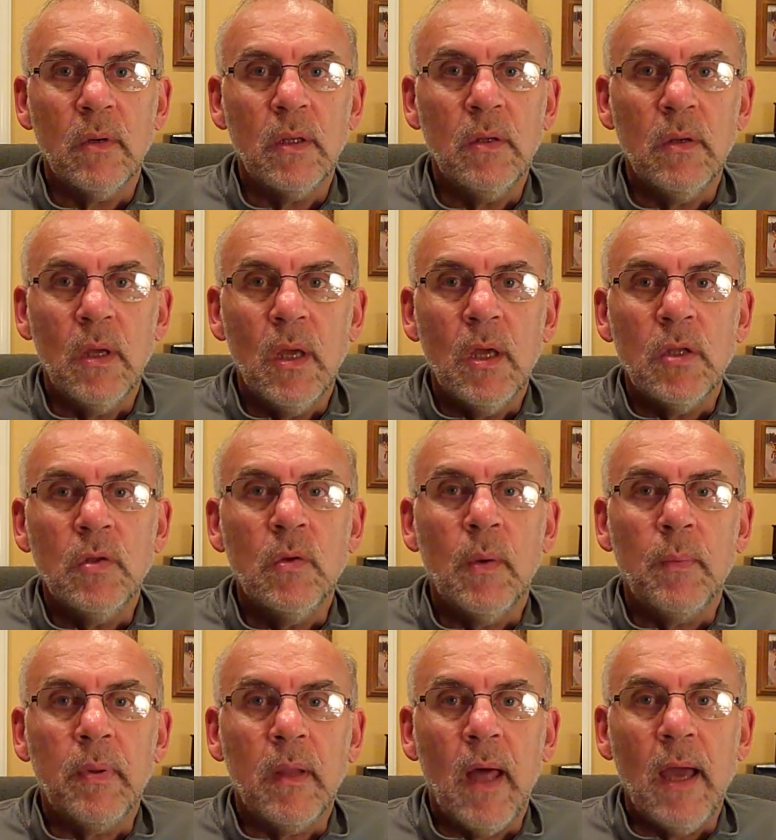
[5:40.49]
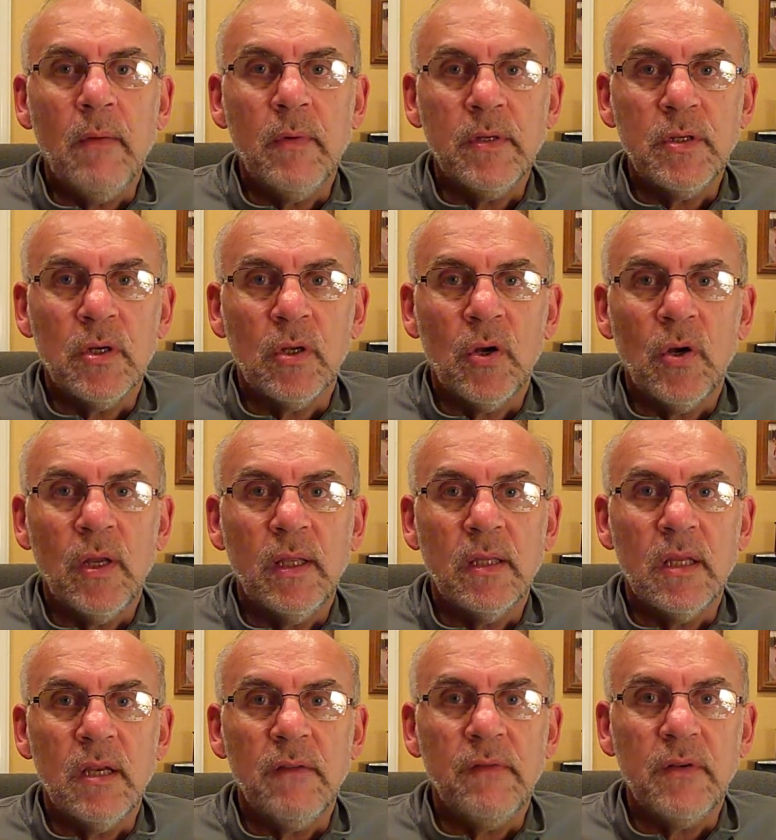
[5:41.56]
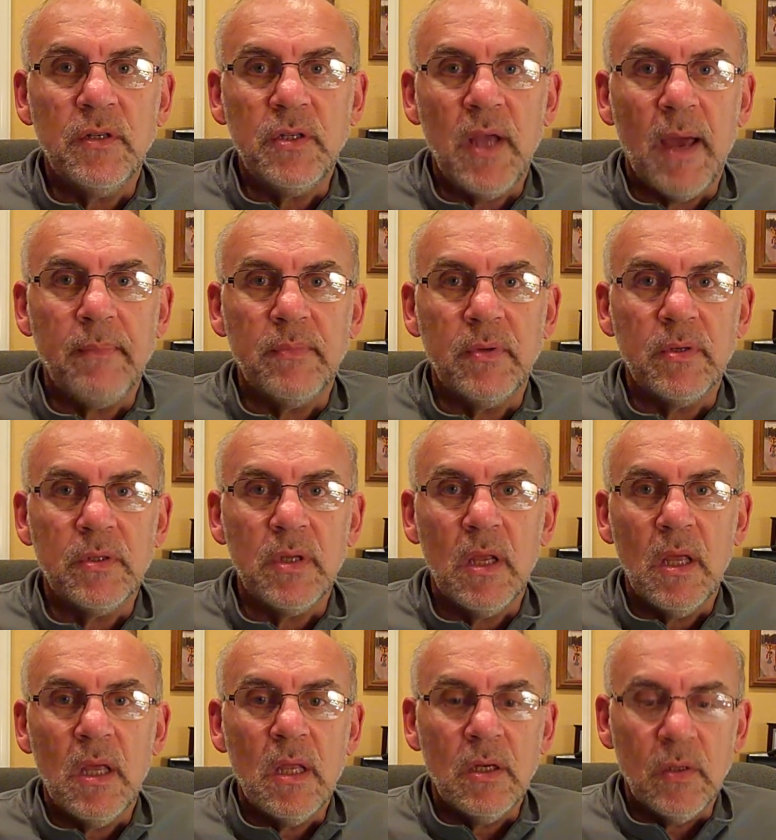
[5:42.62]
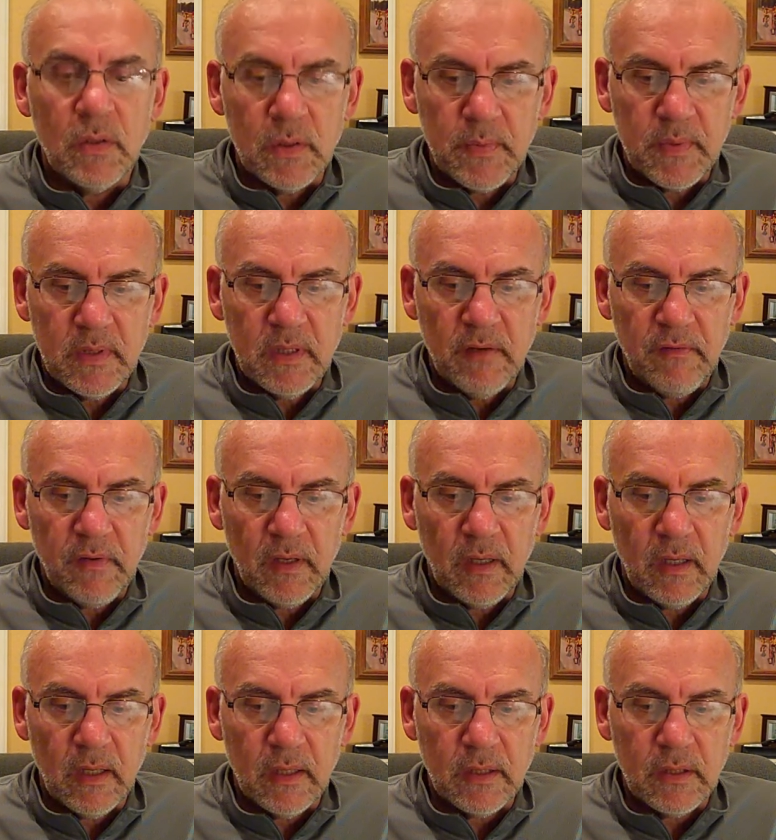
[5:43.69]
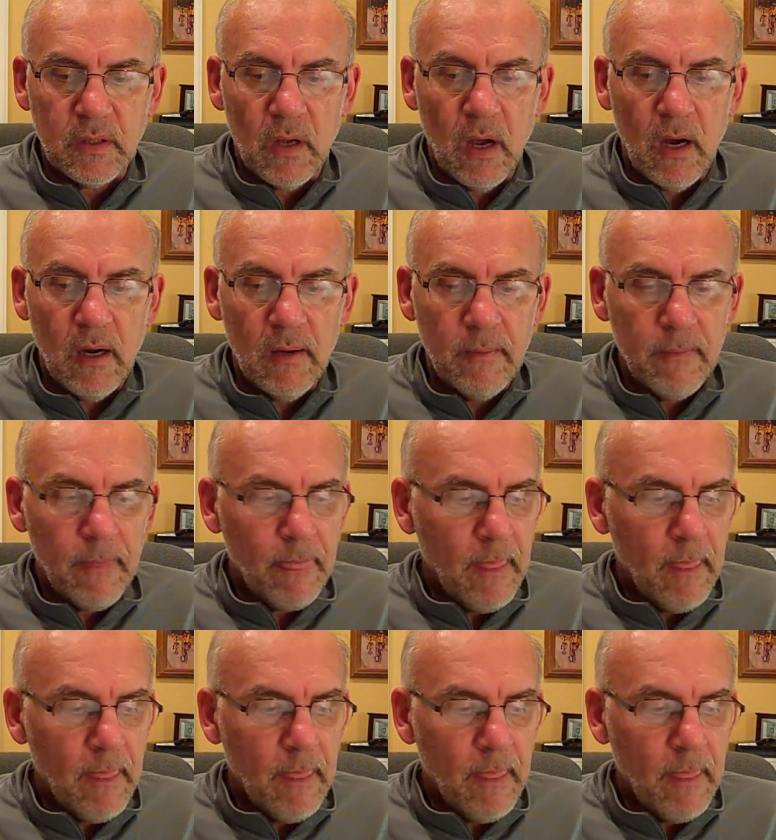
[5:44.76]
where you apply what you're learning in the different chapters to a specific star.